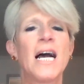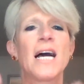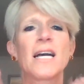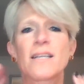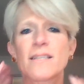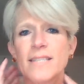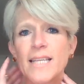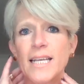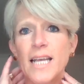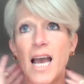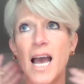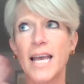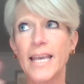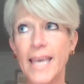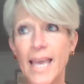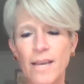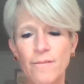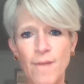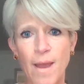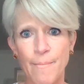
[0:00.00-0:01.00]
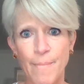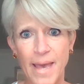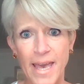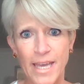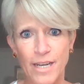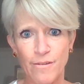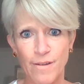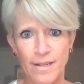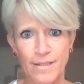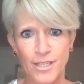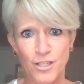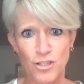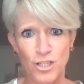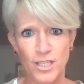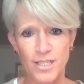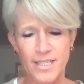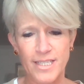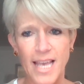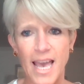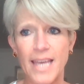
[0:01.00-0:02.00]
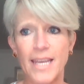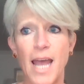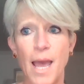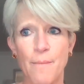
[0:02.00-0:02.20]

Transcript: Because, like, I can't wrap my head around it just yet.